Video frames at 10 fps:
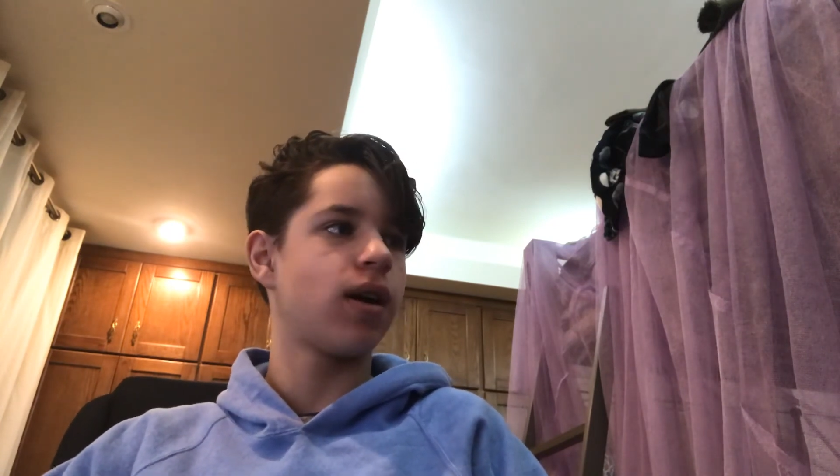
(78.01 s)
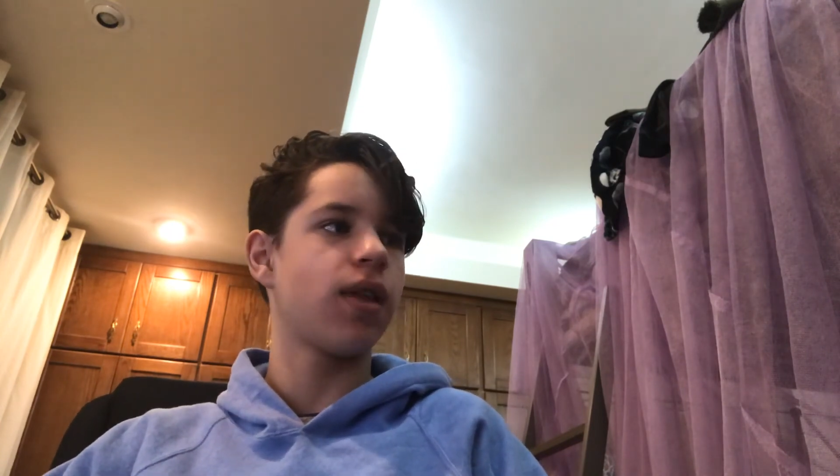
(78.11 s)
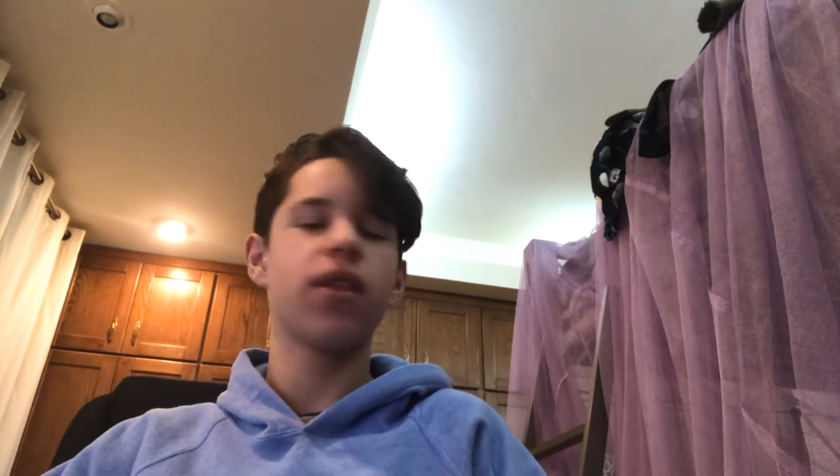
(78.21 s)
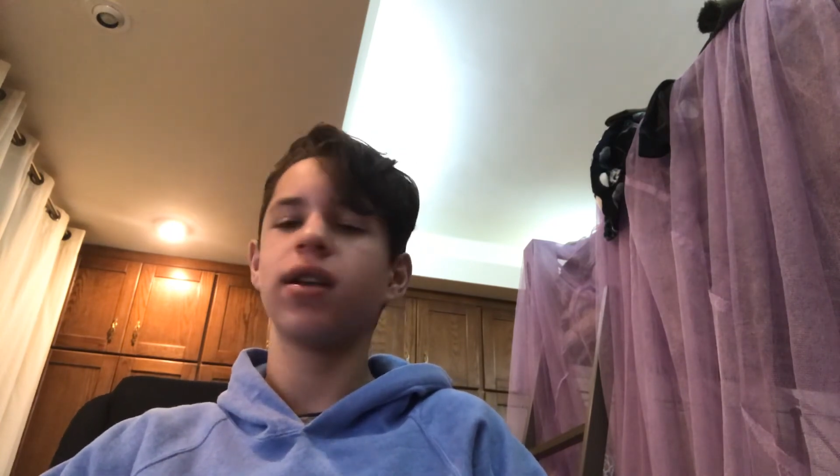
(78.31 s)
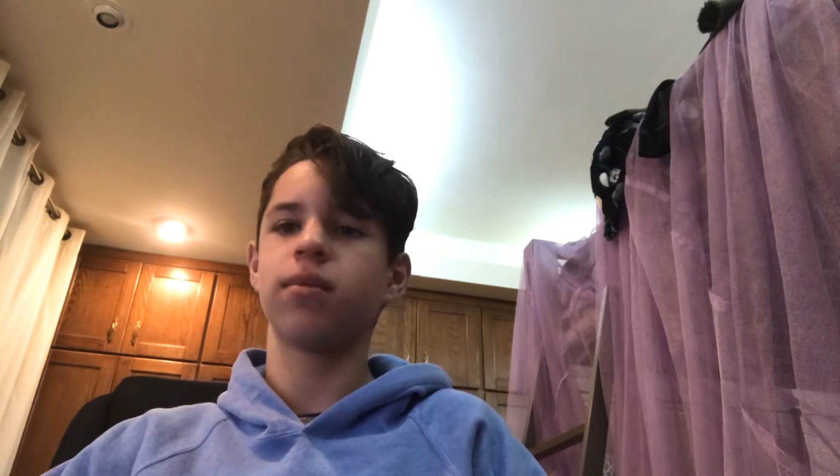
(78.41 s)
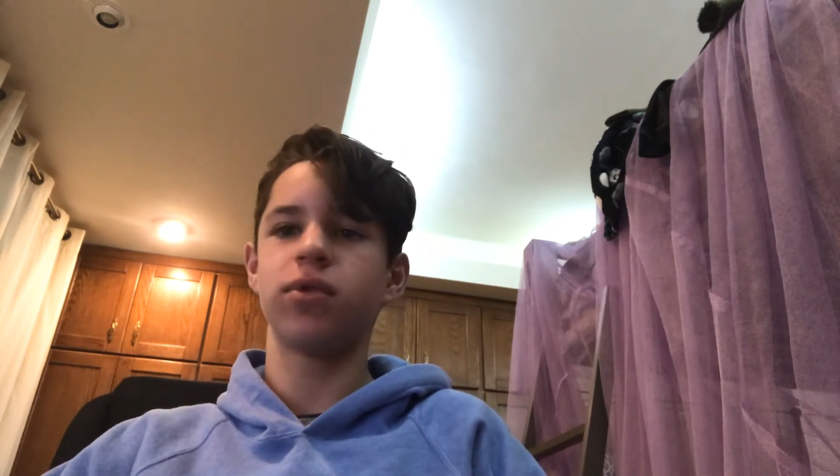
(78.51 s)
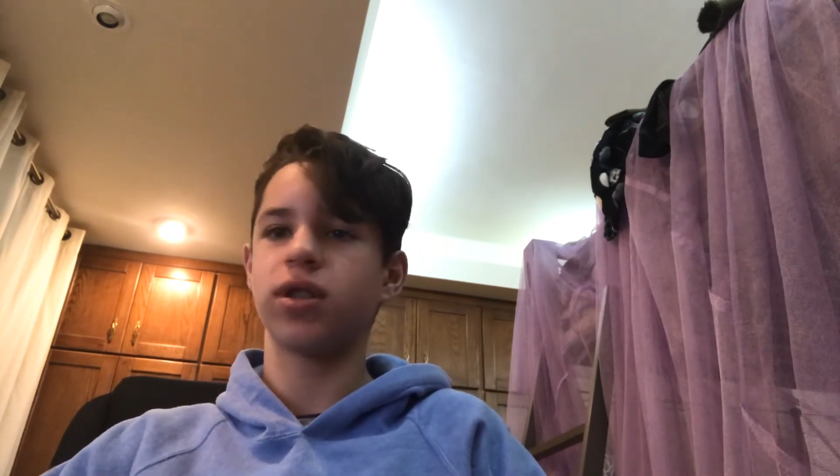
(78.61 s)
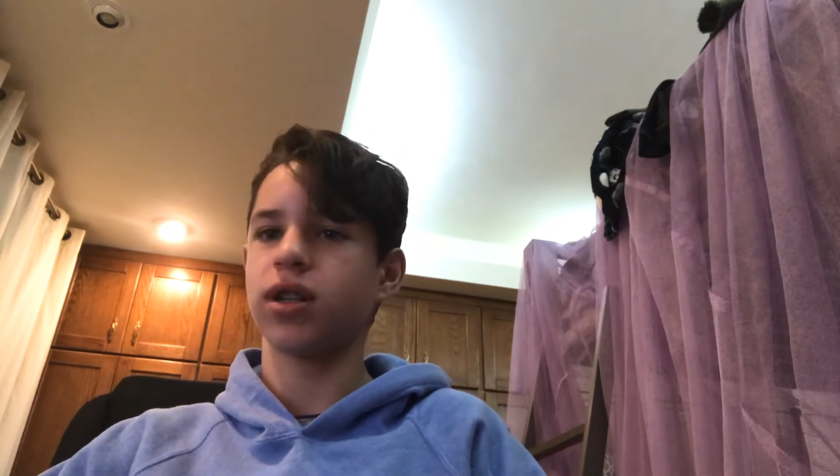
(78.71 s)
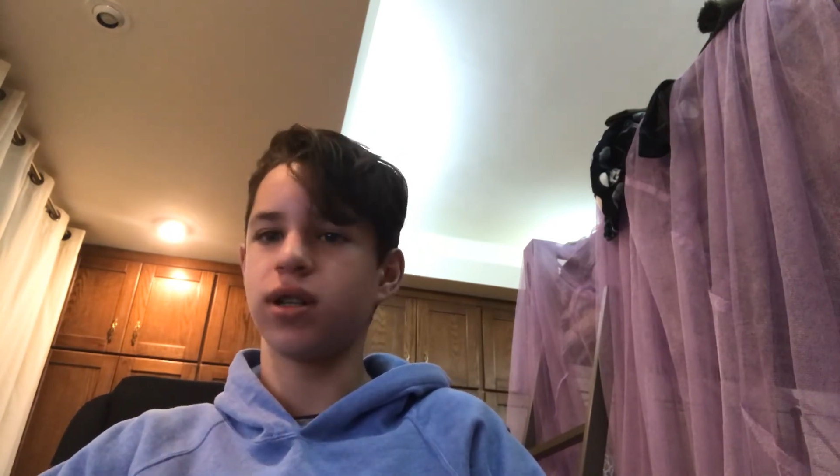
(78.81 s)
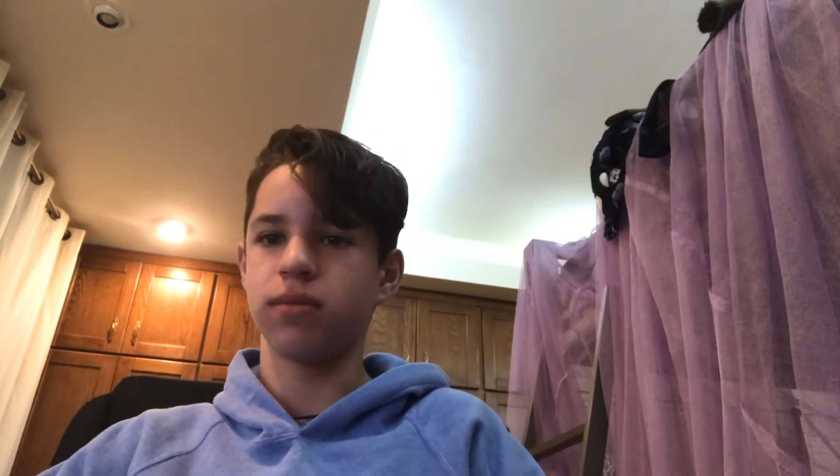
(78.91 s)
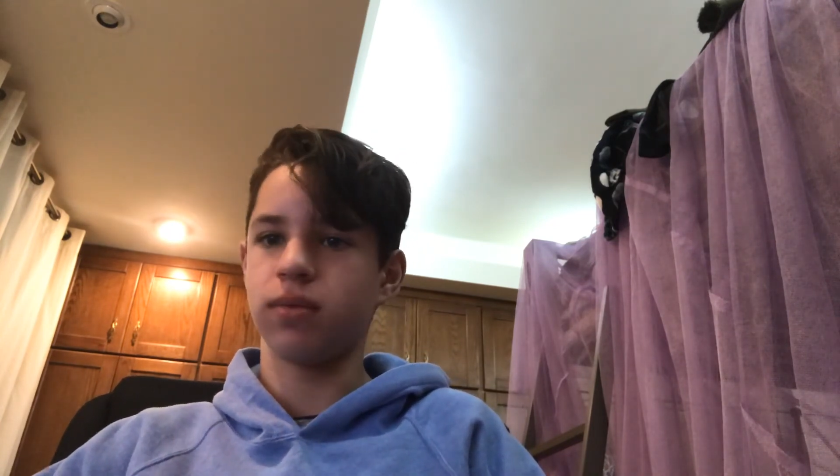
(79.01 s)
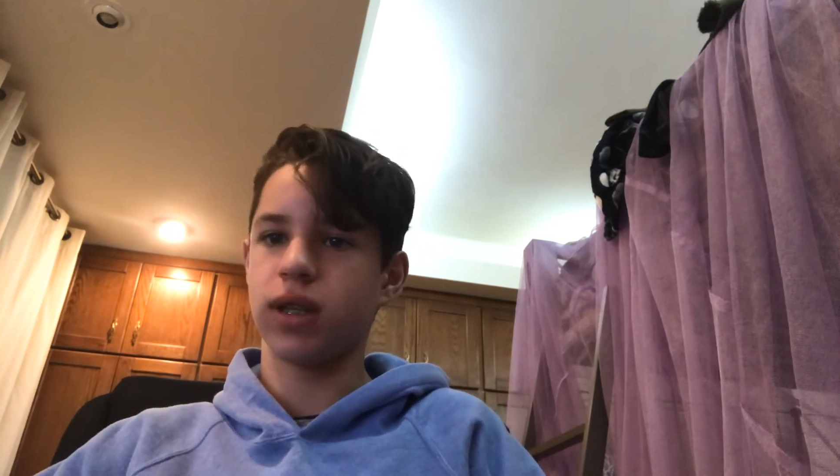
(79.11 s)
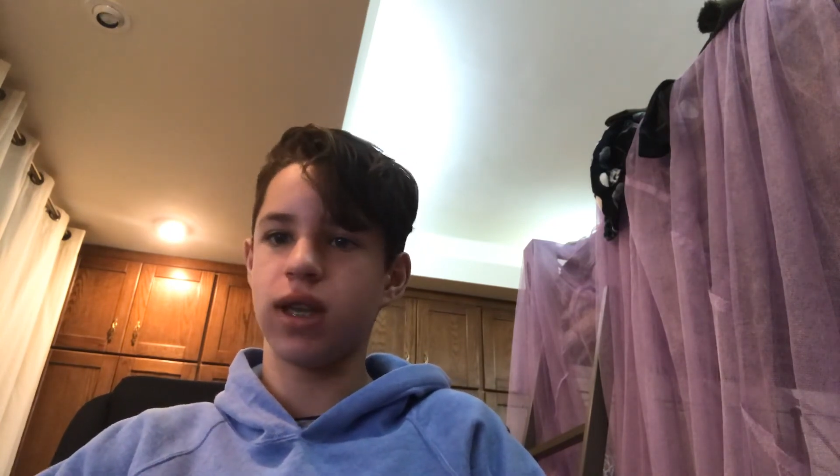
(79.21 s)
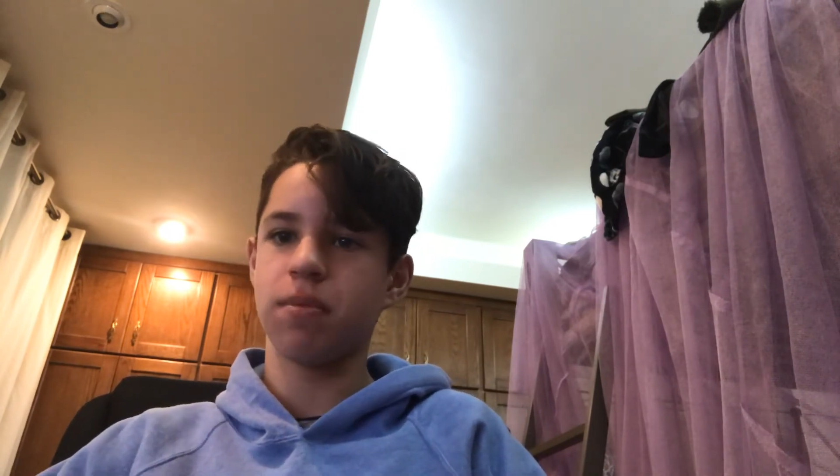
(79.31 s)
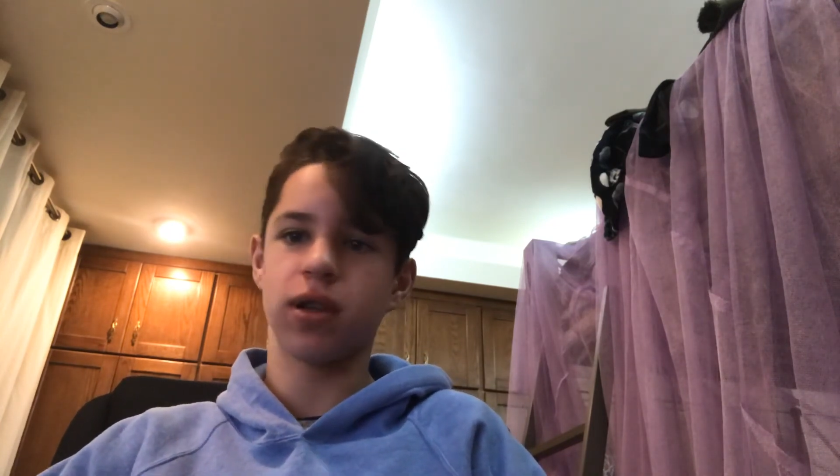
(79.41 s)
I think I'm just gonna
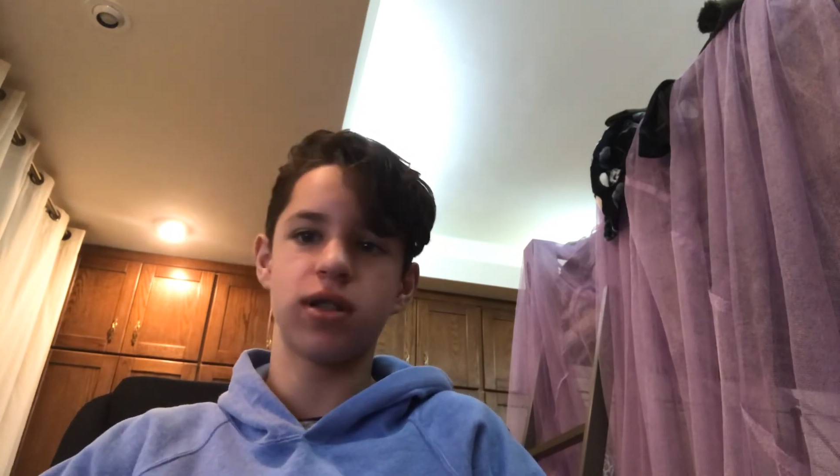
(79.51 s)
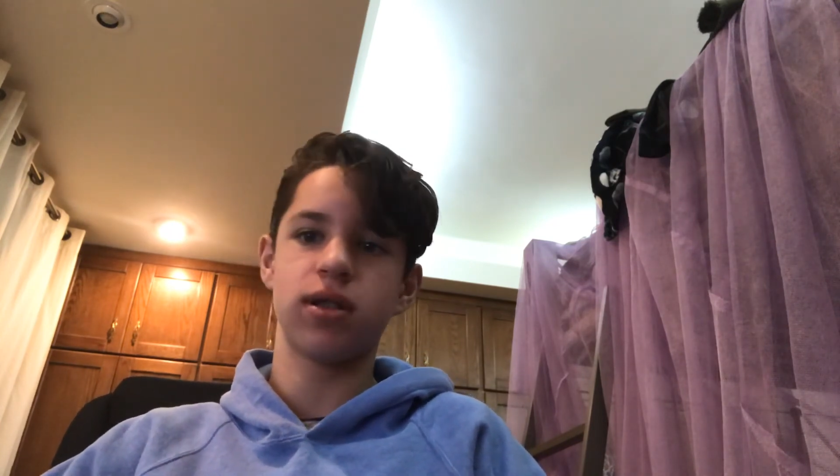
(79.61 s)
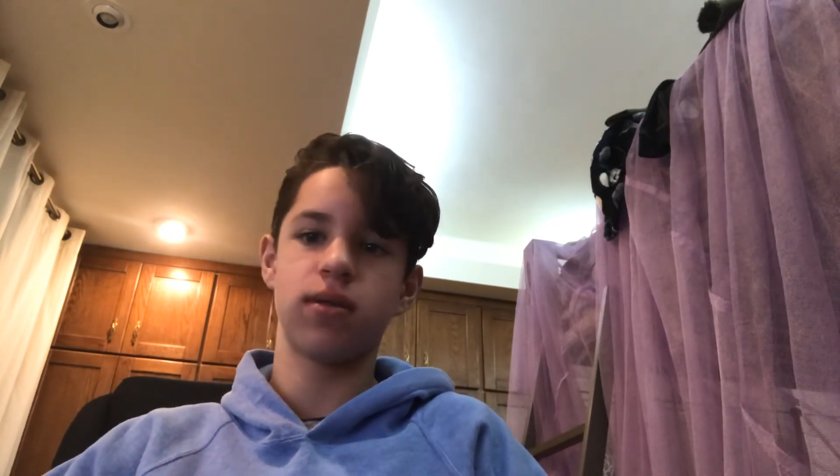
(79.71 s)
keep on